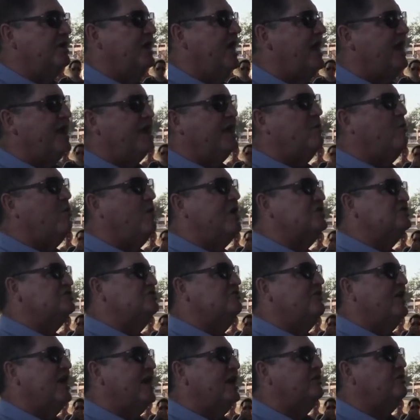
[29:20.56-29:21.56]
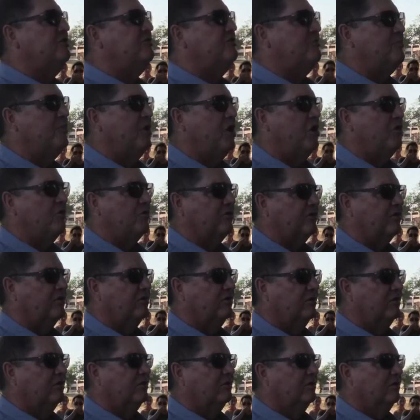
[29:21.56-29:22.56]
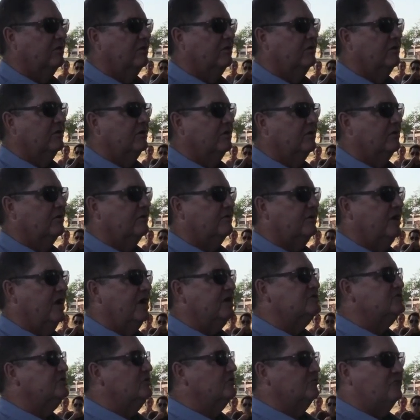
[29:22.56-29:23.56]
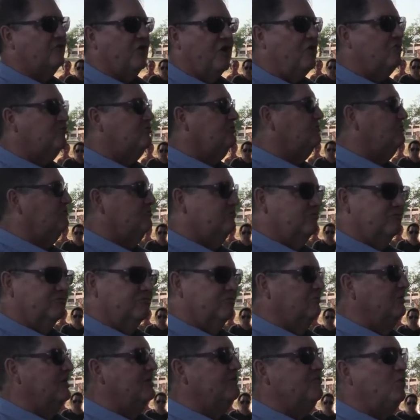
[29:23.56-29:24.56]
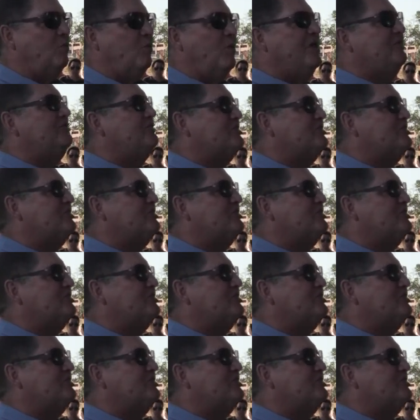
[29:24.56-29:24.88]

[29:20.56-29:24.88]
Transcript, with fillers: not any weight you've added to the boat okay so don't leave the weight